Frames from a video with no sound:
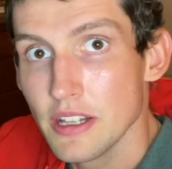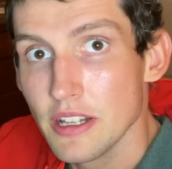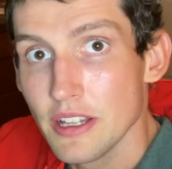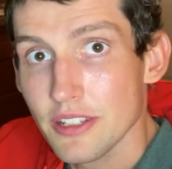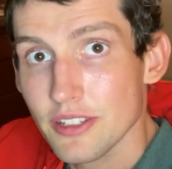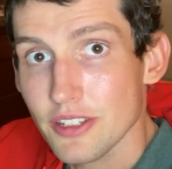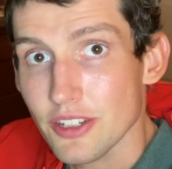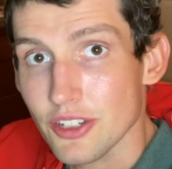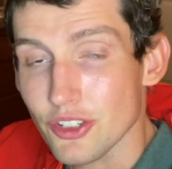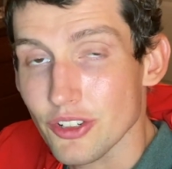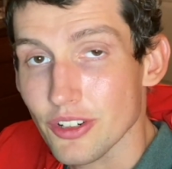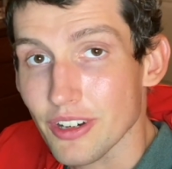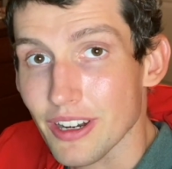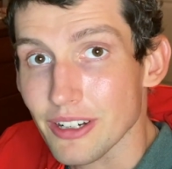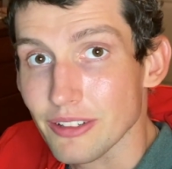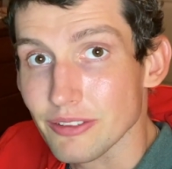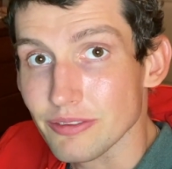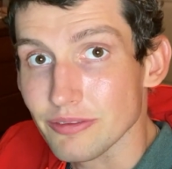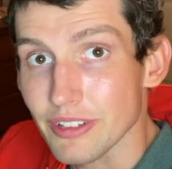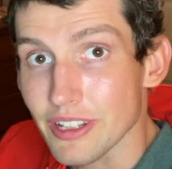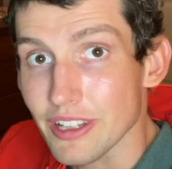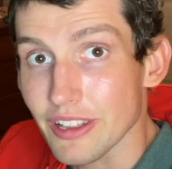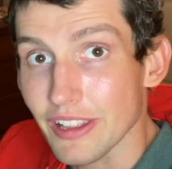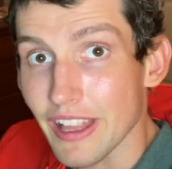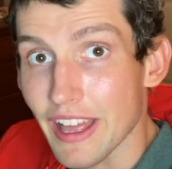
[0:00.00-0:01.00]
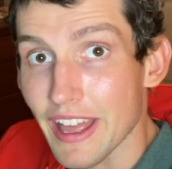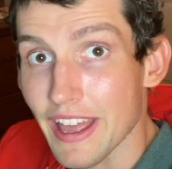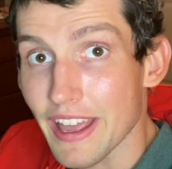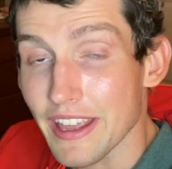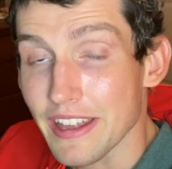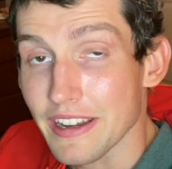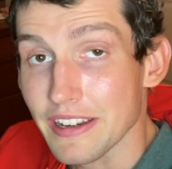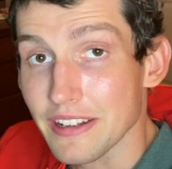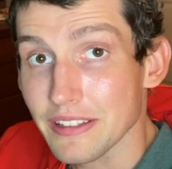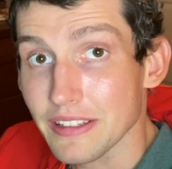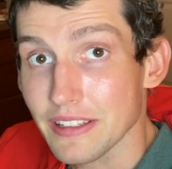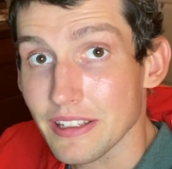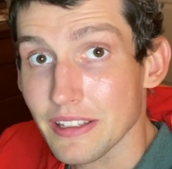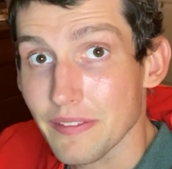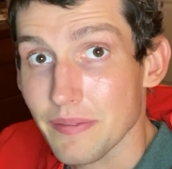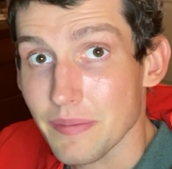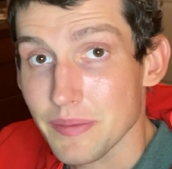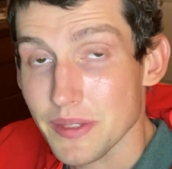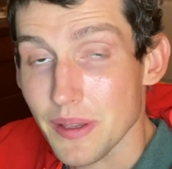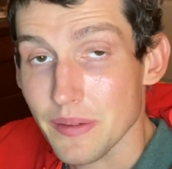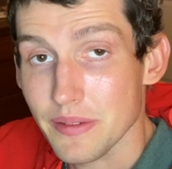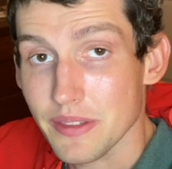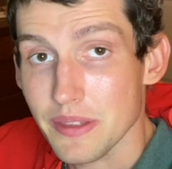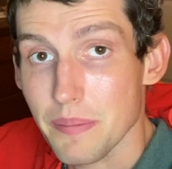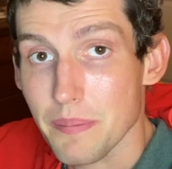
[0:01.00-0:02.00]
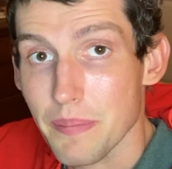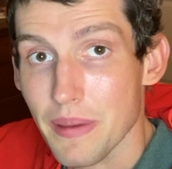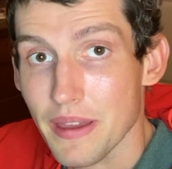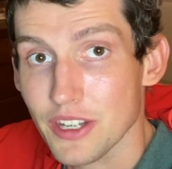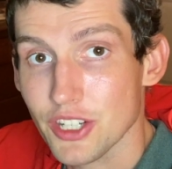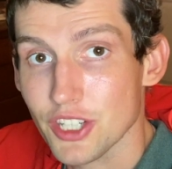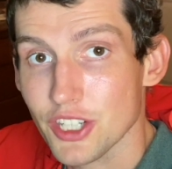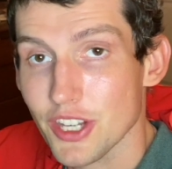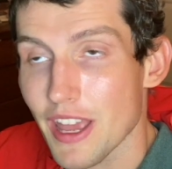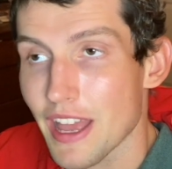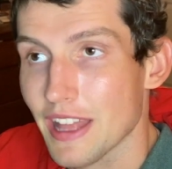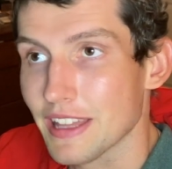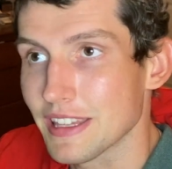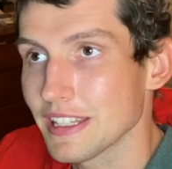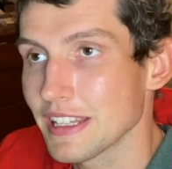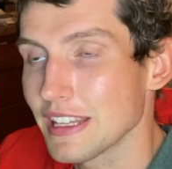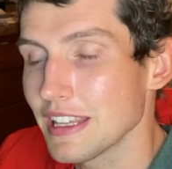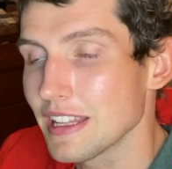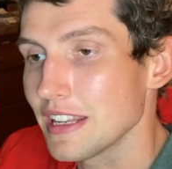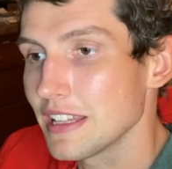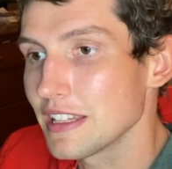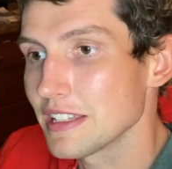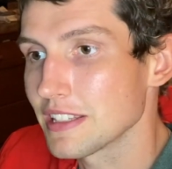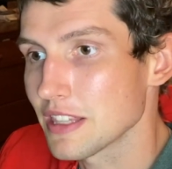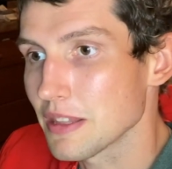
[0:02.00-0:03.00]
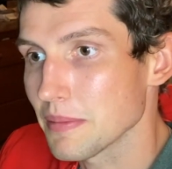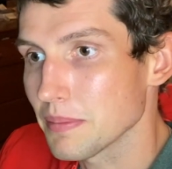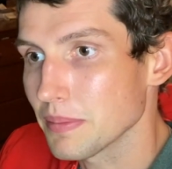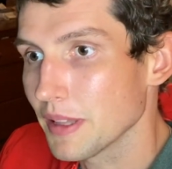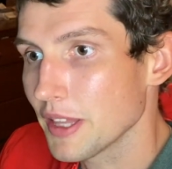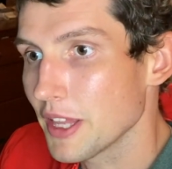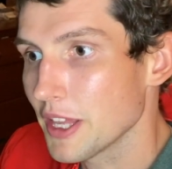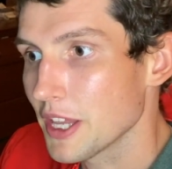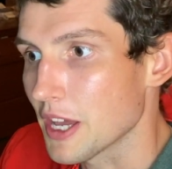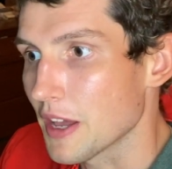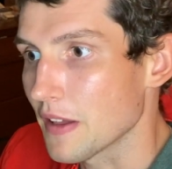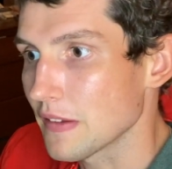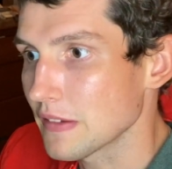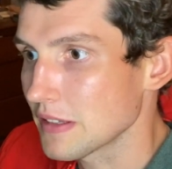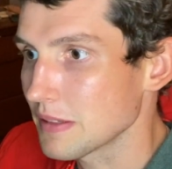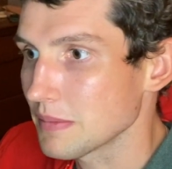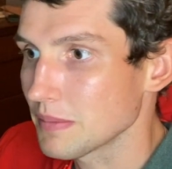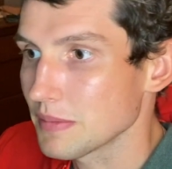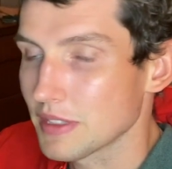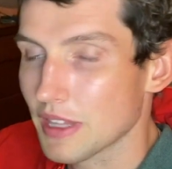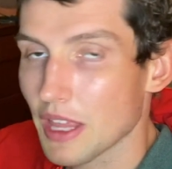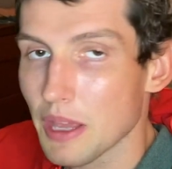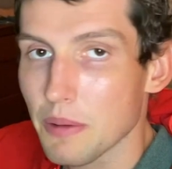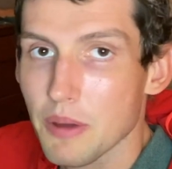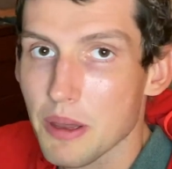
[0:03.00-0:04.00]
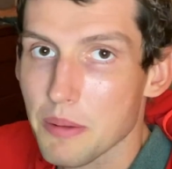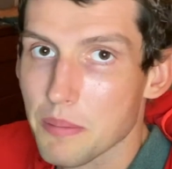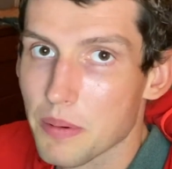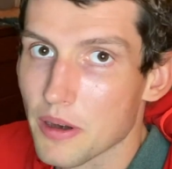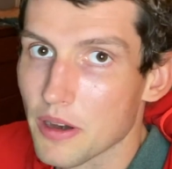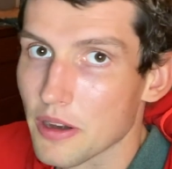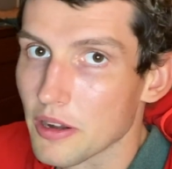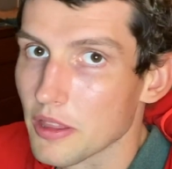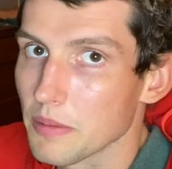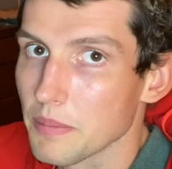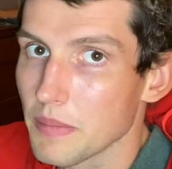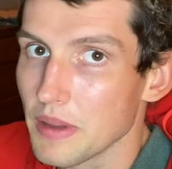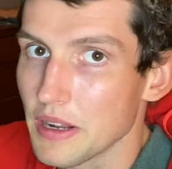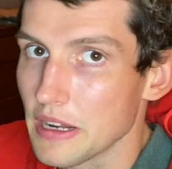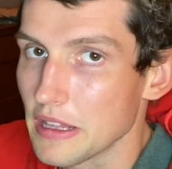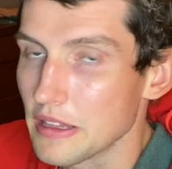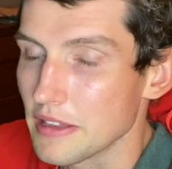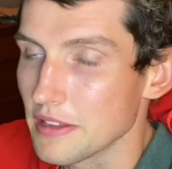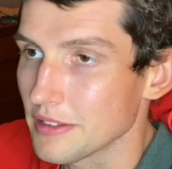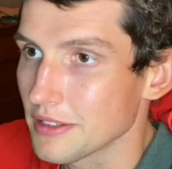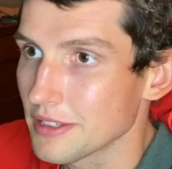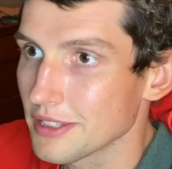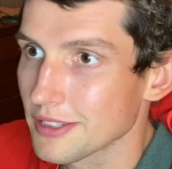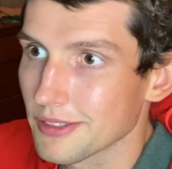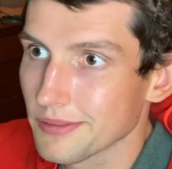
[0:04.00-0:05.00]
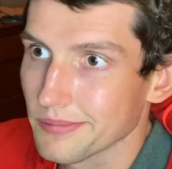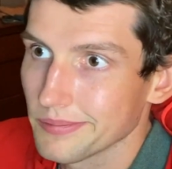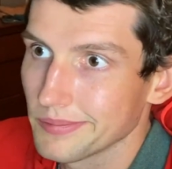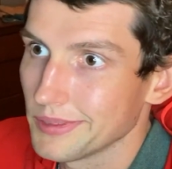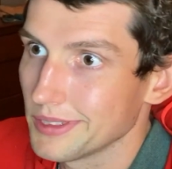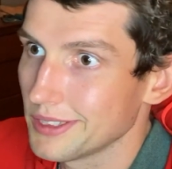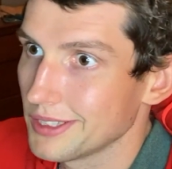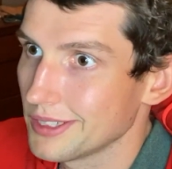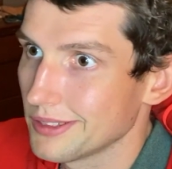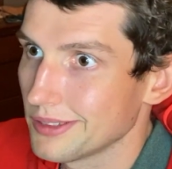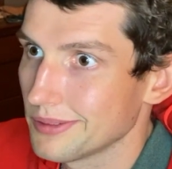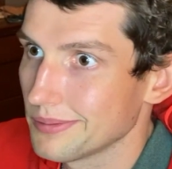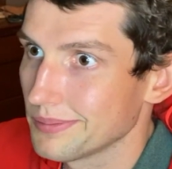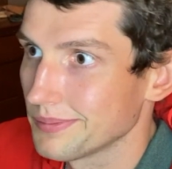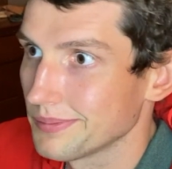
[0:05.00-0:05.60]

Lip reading: to try to realign and give themselves the best shot to get into the playoffs, because they want part of the money. It's